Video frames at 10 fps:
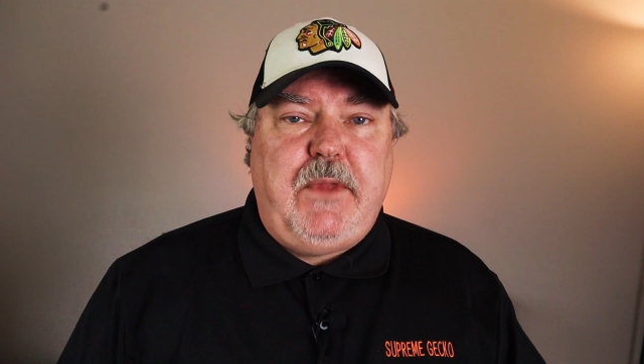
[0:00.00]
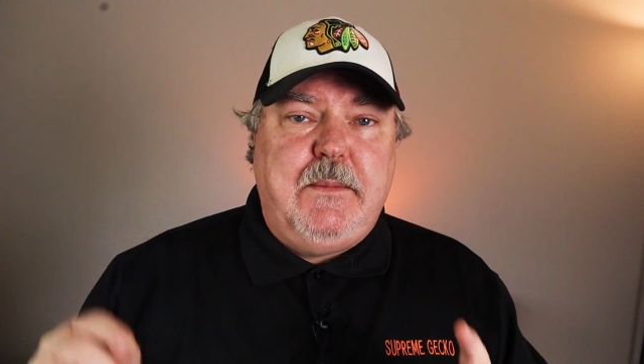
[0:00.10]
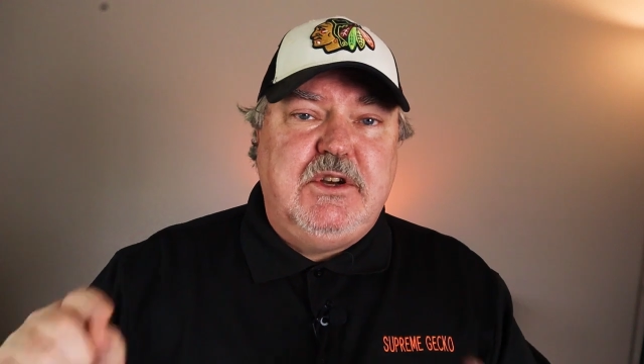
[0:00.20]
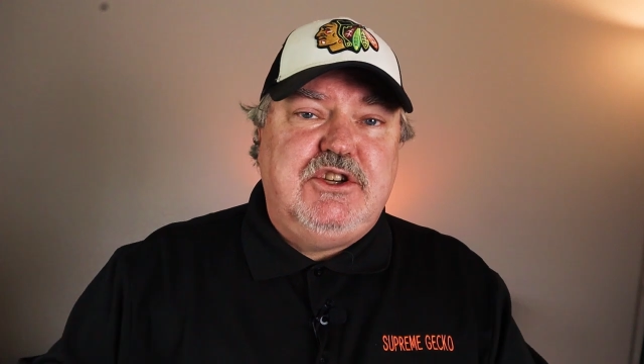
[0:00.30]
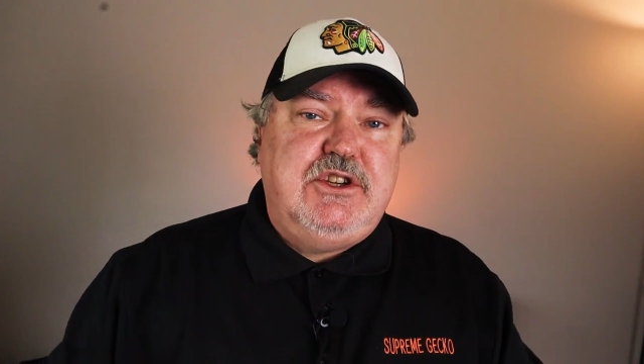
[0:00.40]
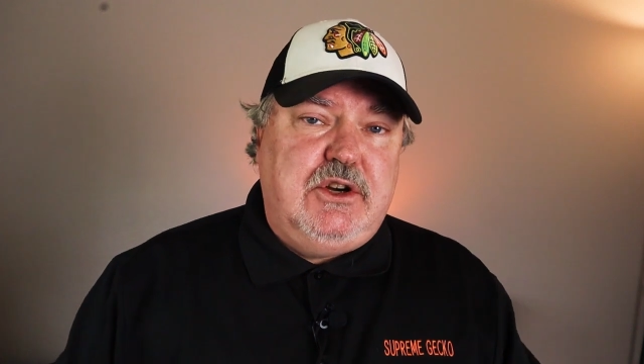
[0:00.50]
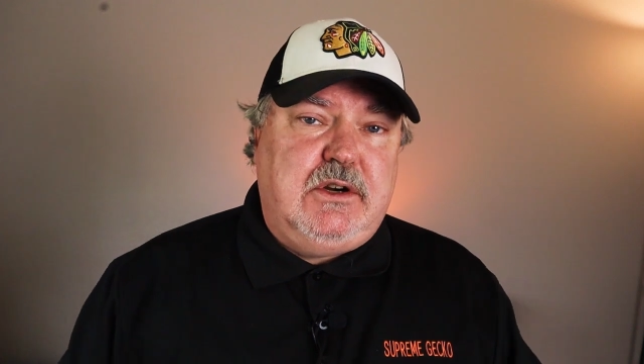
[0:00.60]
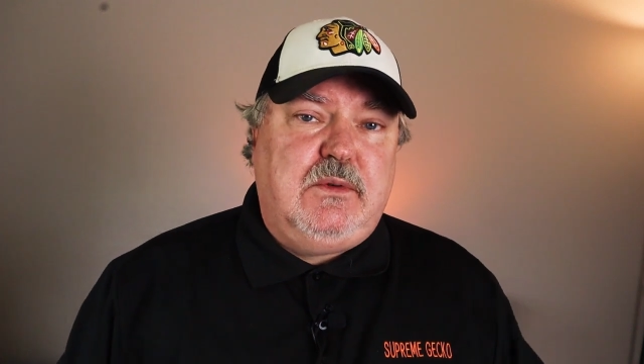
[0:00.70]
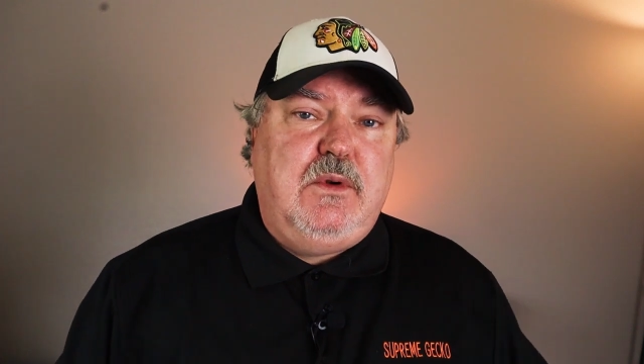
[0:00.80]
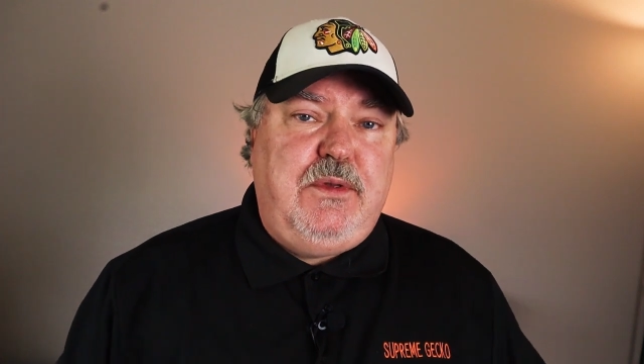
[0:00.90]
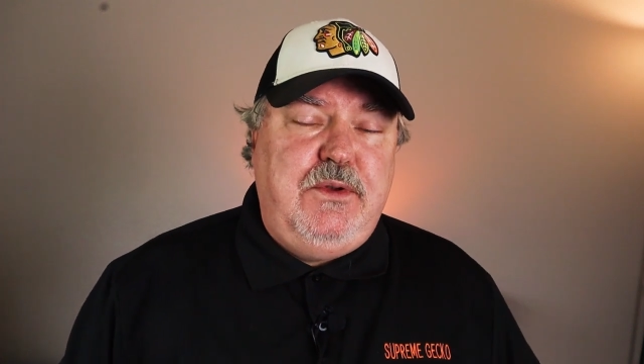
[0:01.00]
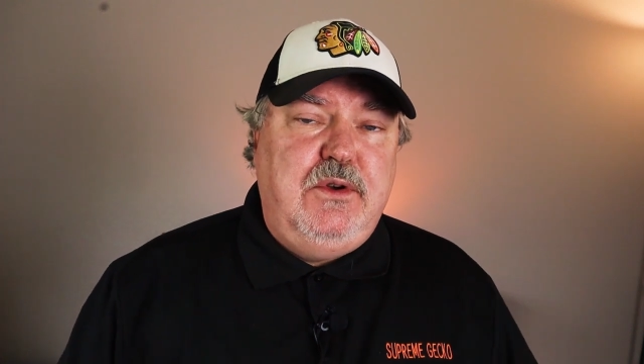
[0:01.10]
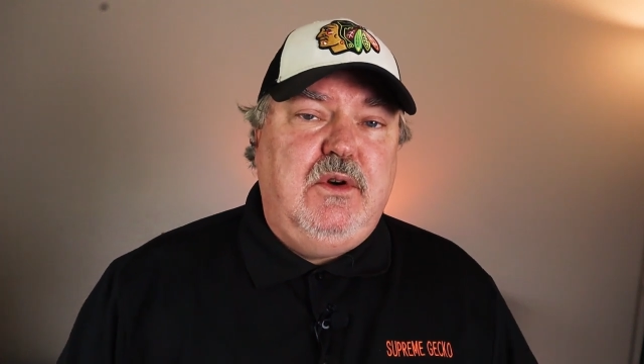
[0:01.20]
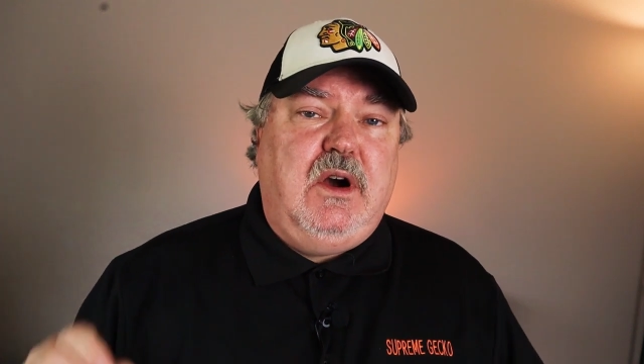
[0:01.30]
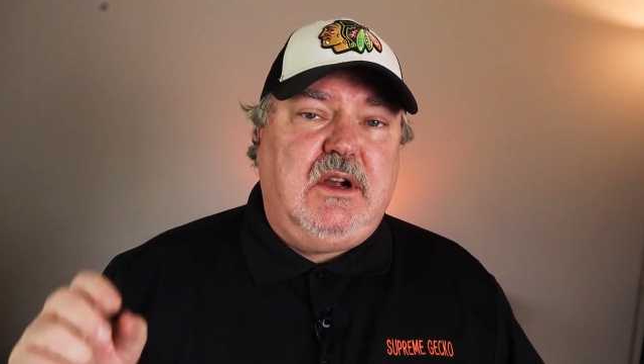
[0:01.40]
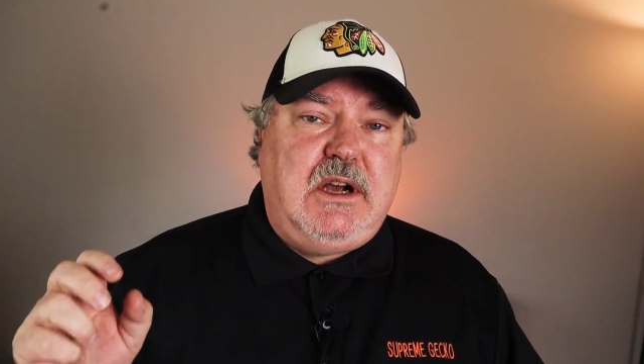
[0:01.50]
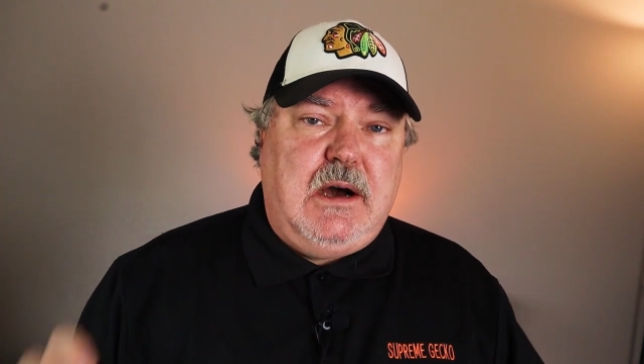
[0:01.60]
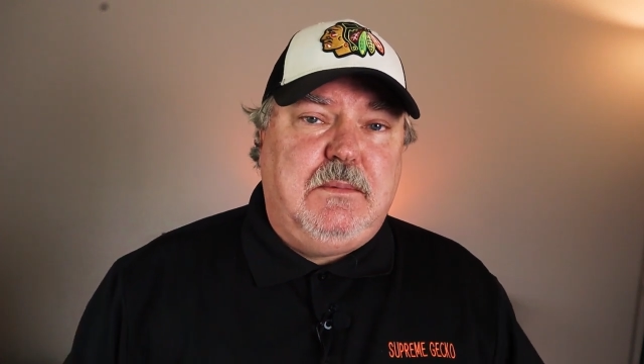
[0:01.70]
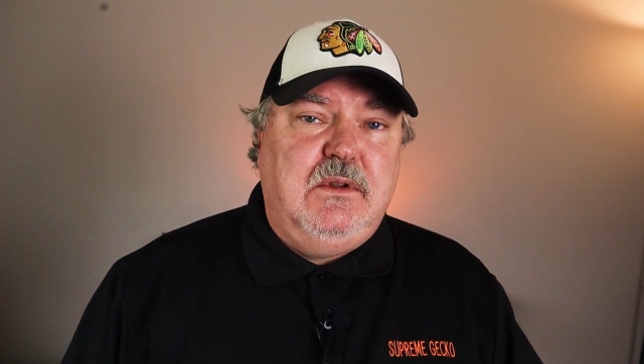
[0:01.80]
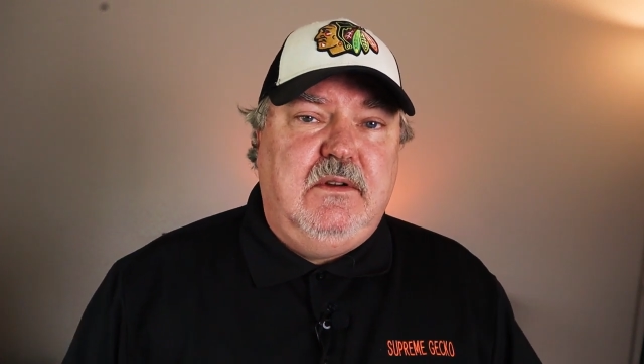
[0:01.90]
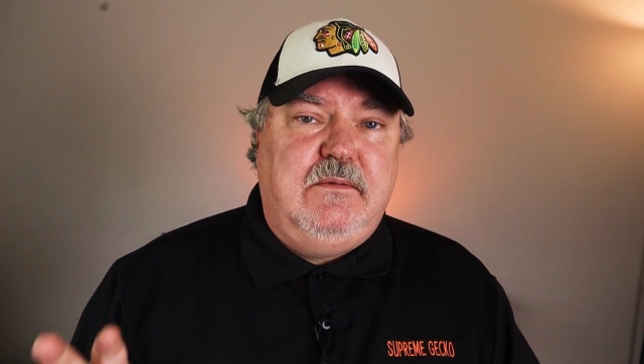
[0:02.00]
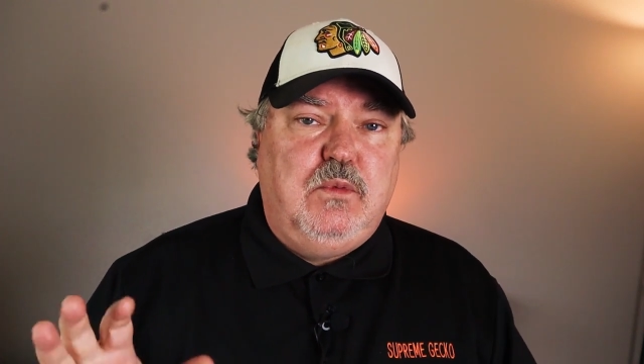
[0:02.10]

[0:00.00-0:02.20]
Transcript: I'm going to share with you a couple of